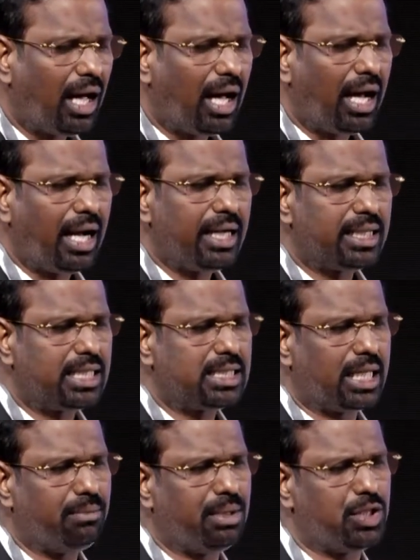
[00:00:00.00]
And this is
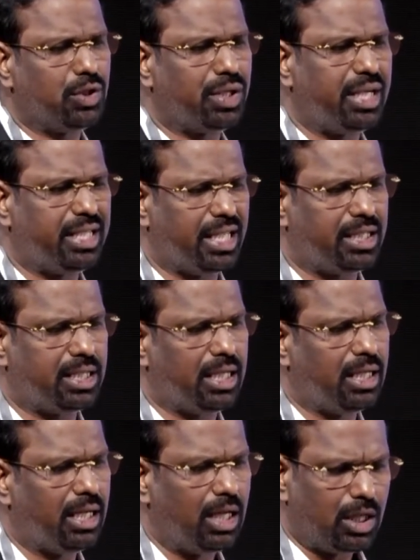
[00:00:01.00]
the image
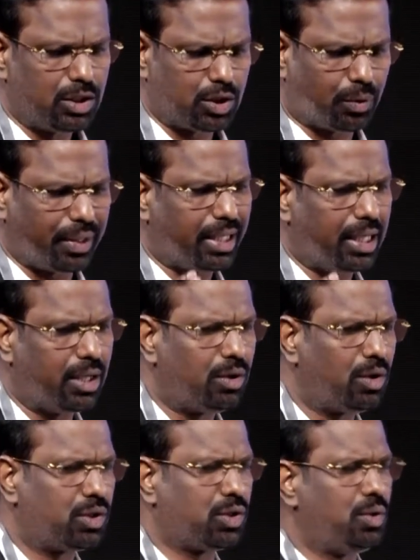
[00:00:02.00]
orientation to quickly
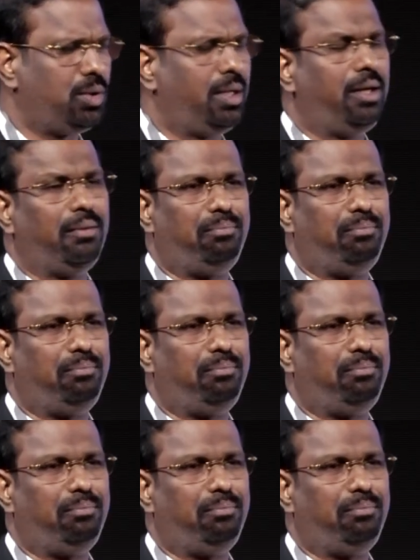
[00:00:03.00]
go through.